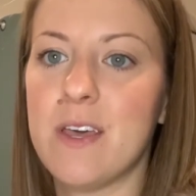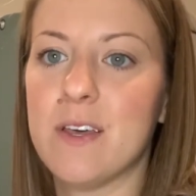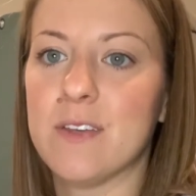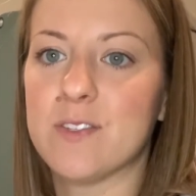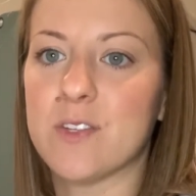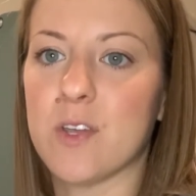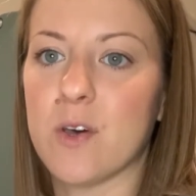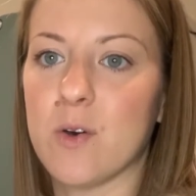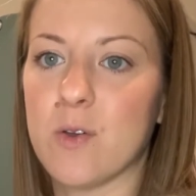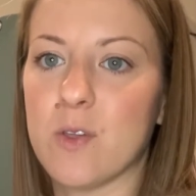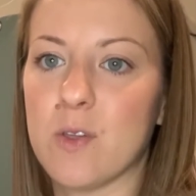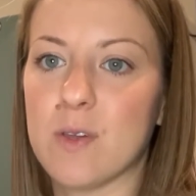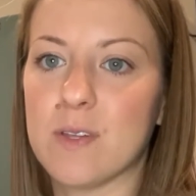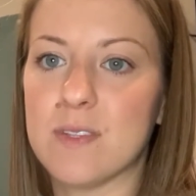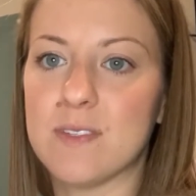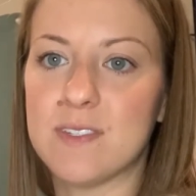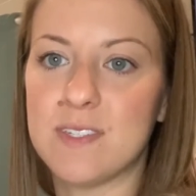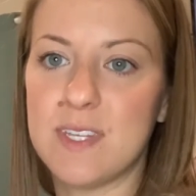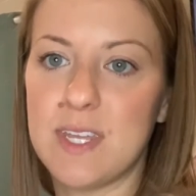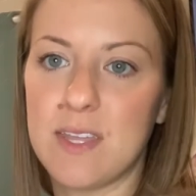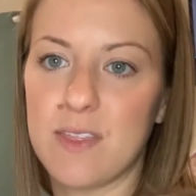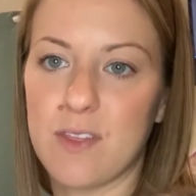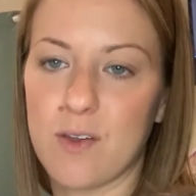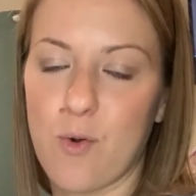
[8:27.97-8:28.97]
So you can
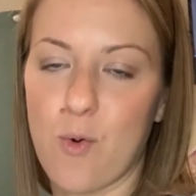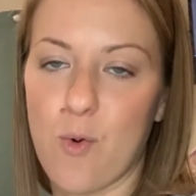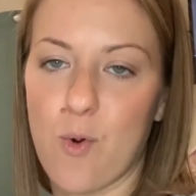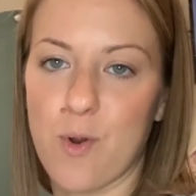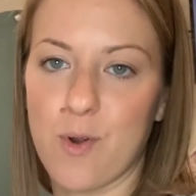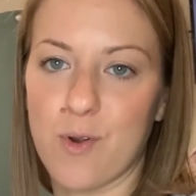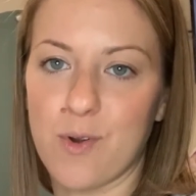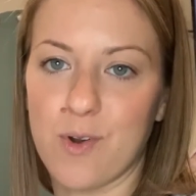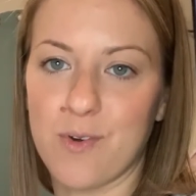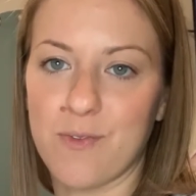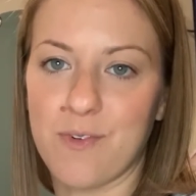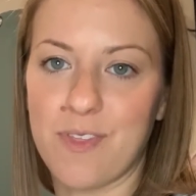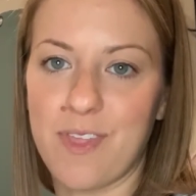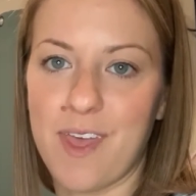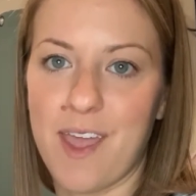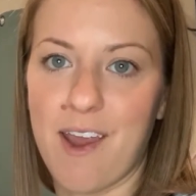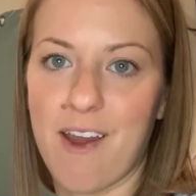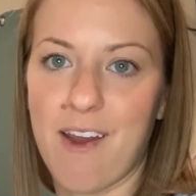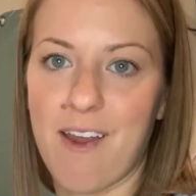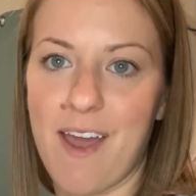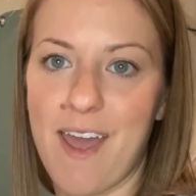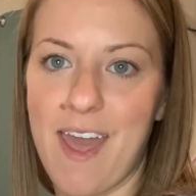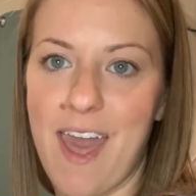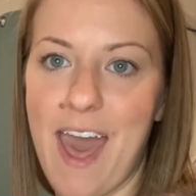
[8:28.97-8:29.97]
see in the corner over
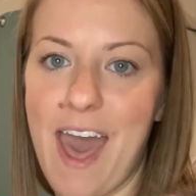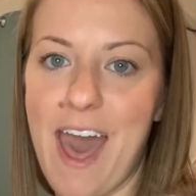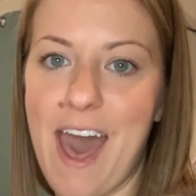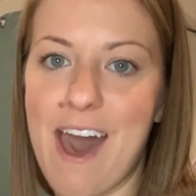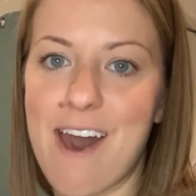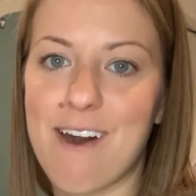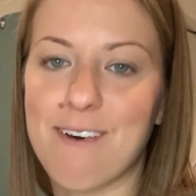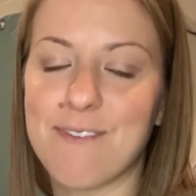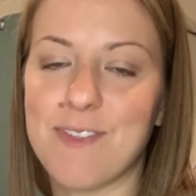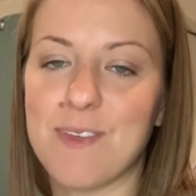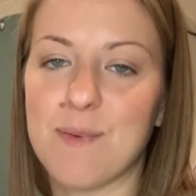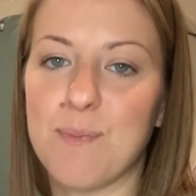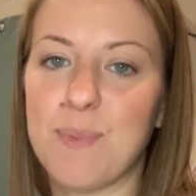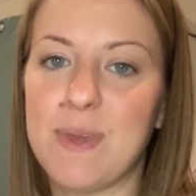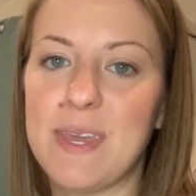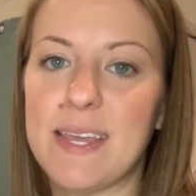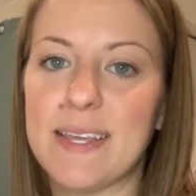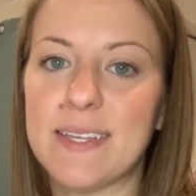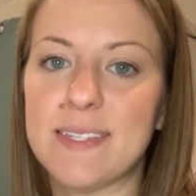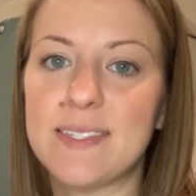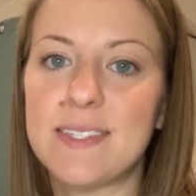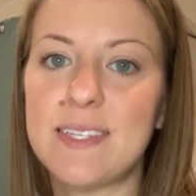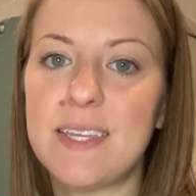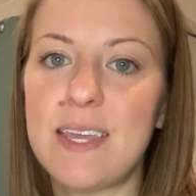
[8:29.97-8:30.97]
there, I have the
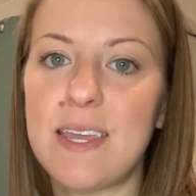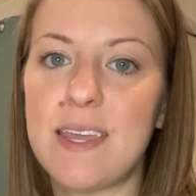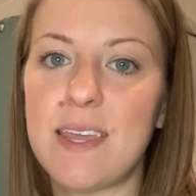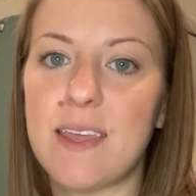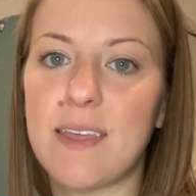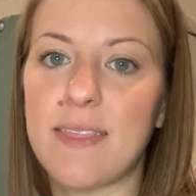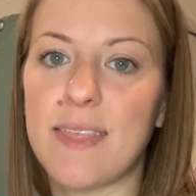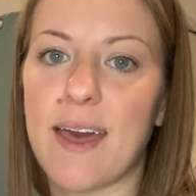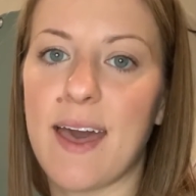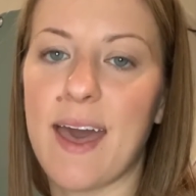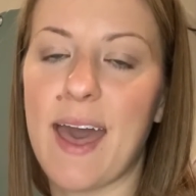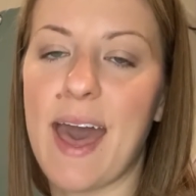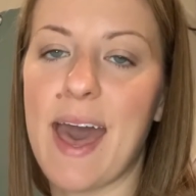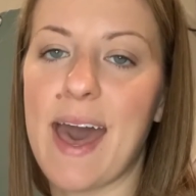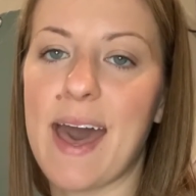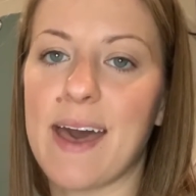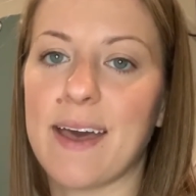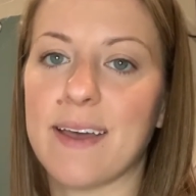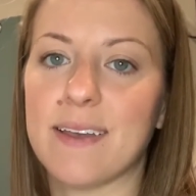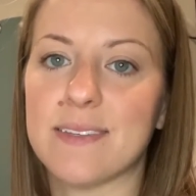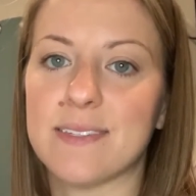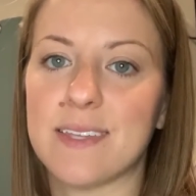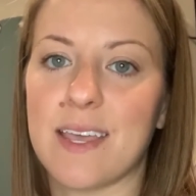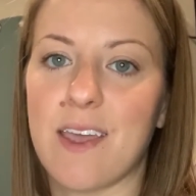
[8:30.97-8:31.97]
PC that
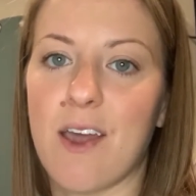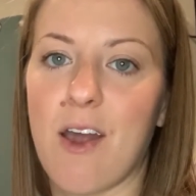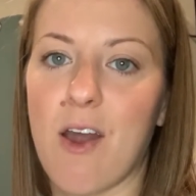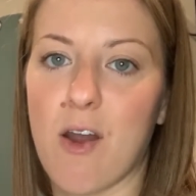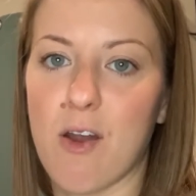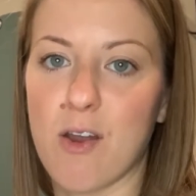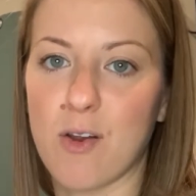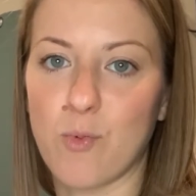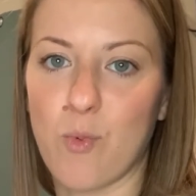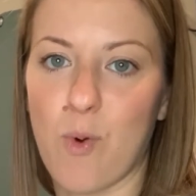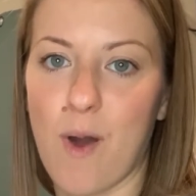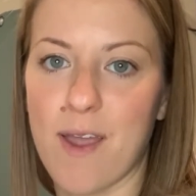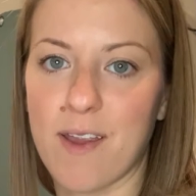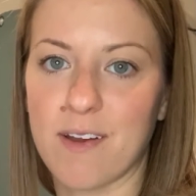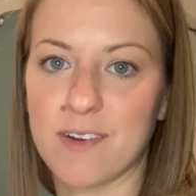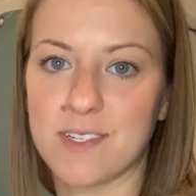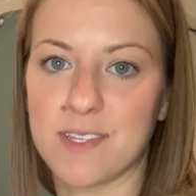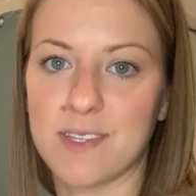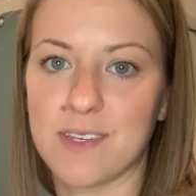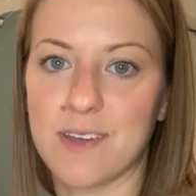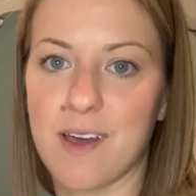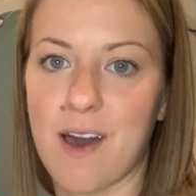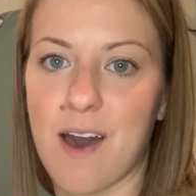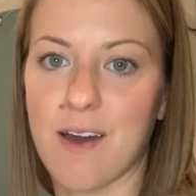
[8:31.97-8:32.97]
has a hard wire
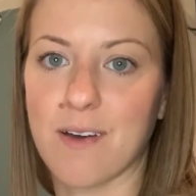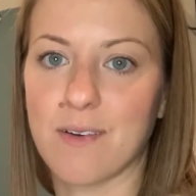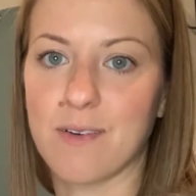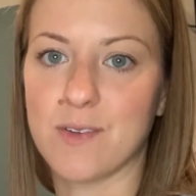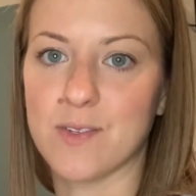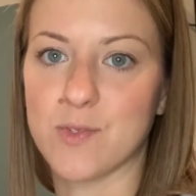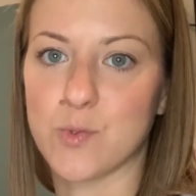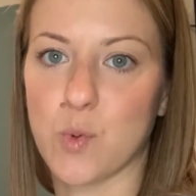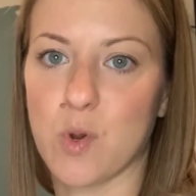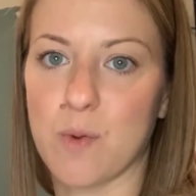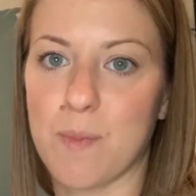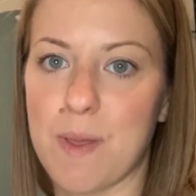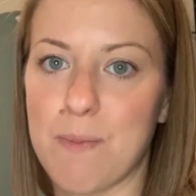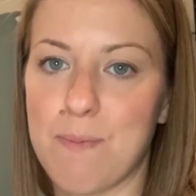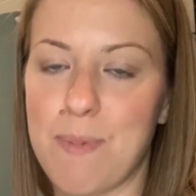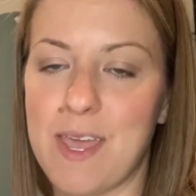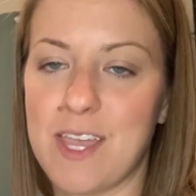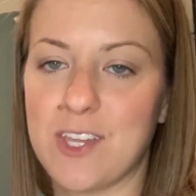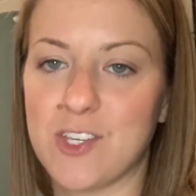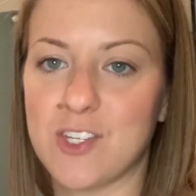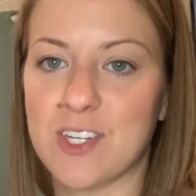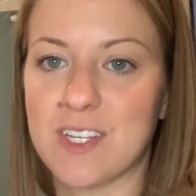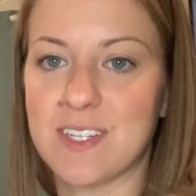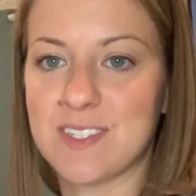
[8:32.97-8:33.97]
to the goggles where my
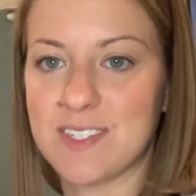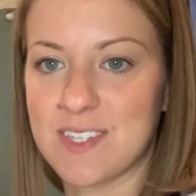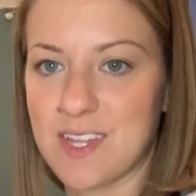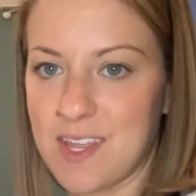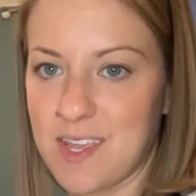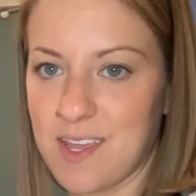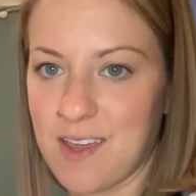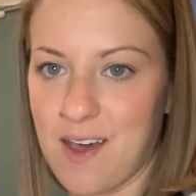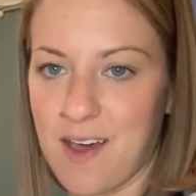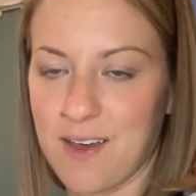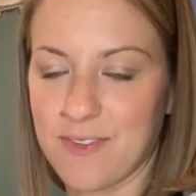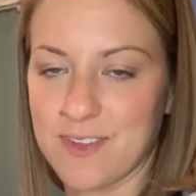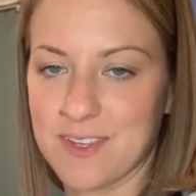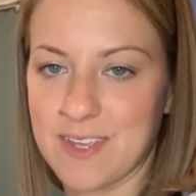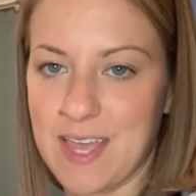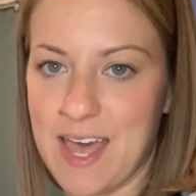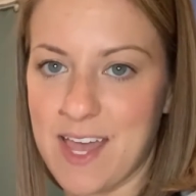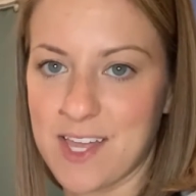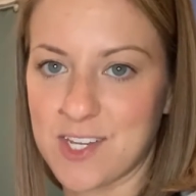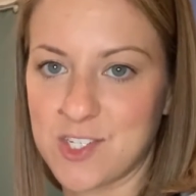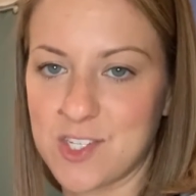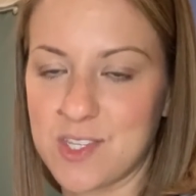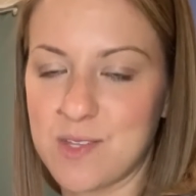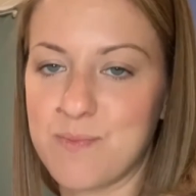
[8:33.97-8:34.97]
patient is sitting on the
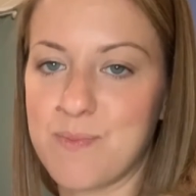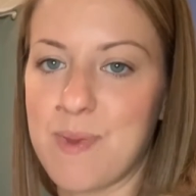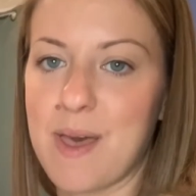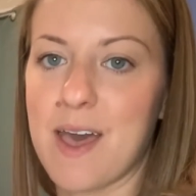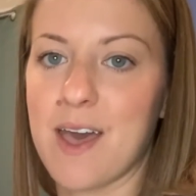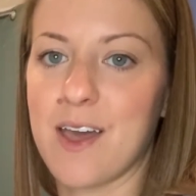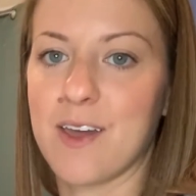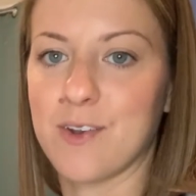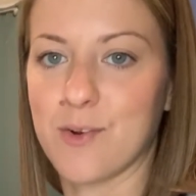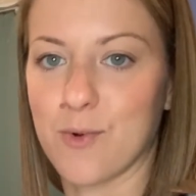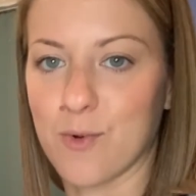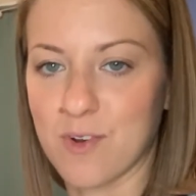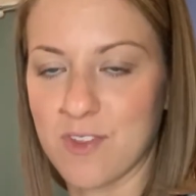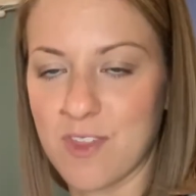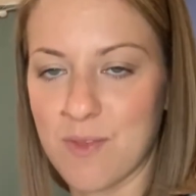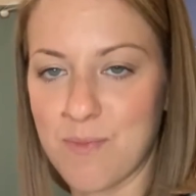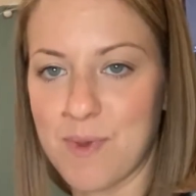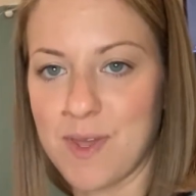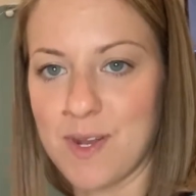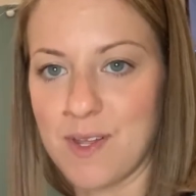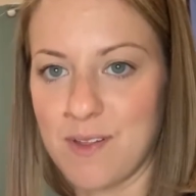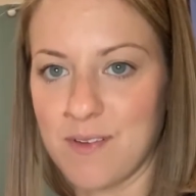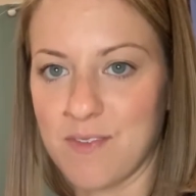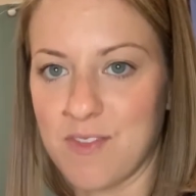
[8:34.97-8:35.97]
edge of the bed or in the
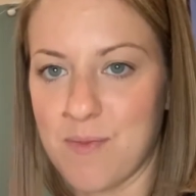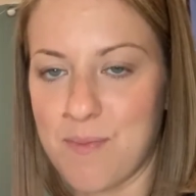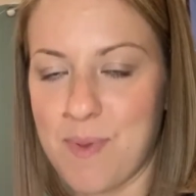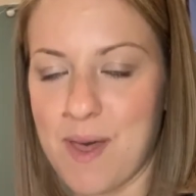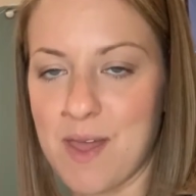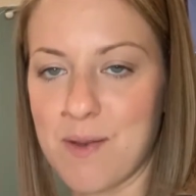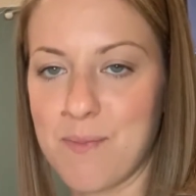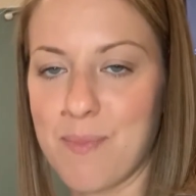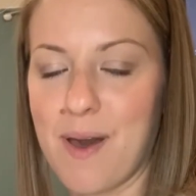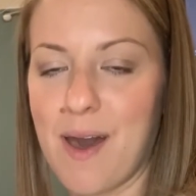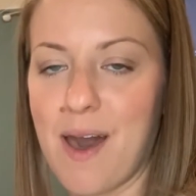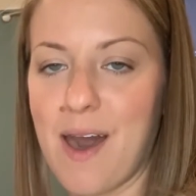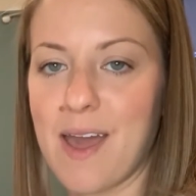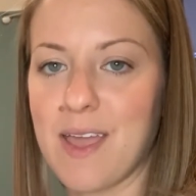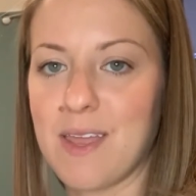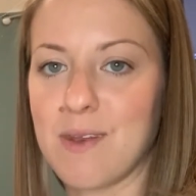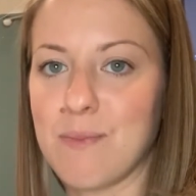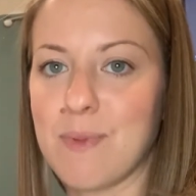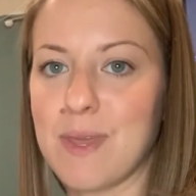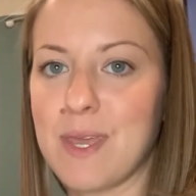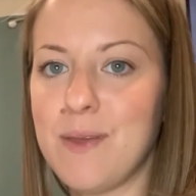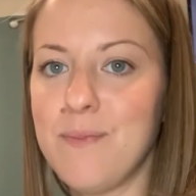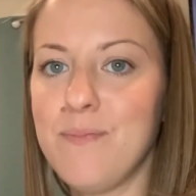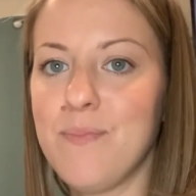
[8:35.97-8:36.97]
middle of the bed
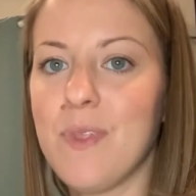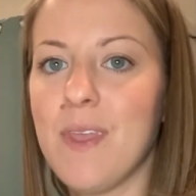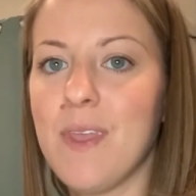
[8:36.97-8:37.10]
behind me.